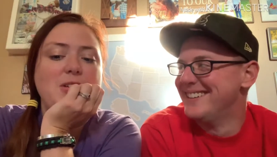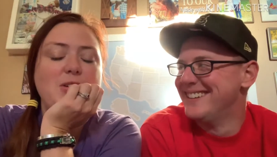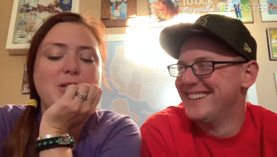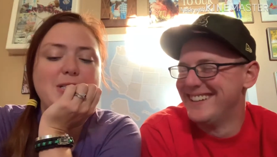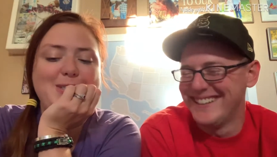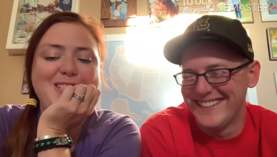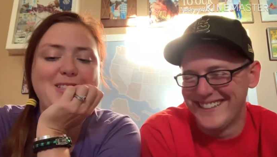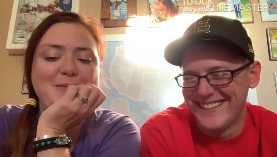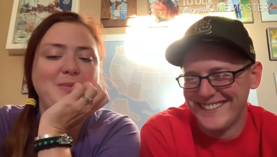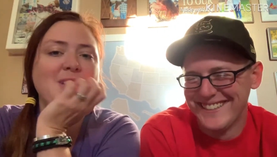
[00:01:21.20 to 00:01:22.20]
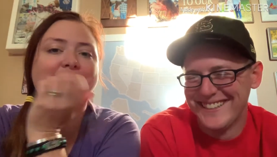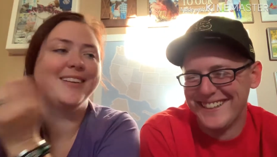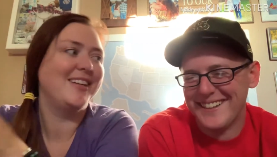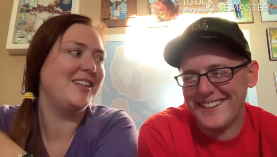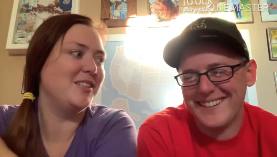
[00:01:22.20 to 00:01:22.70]
Speaker 1: Yours
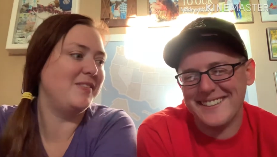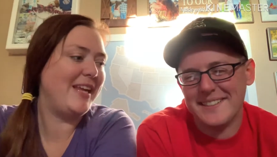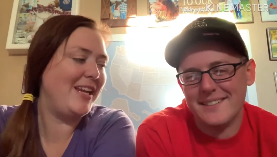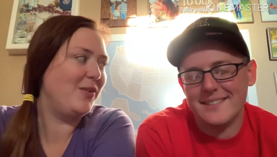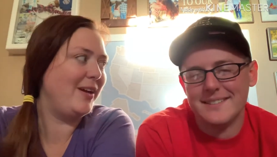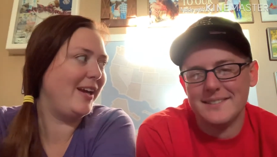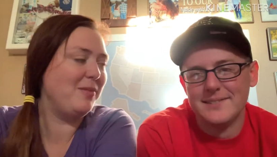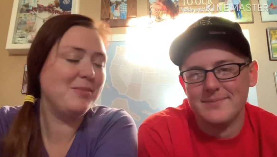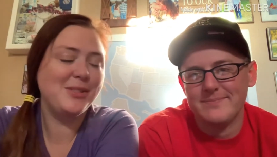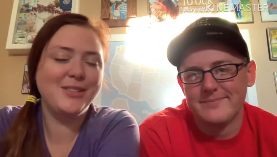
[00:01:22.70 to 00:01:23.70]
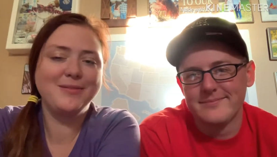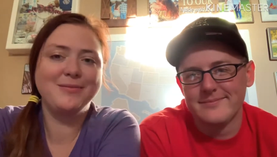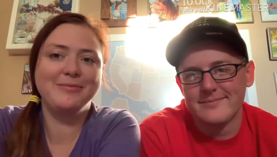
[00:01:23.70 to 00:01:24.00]
is video games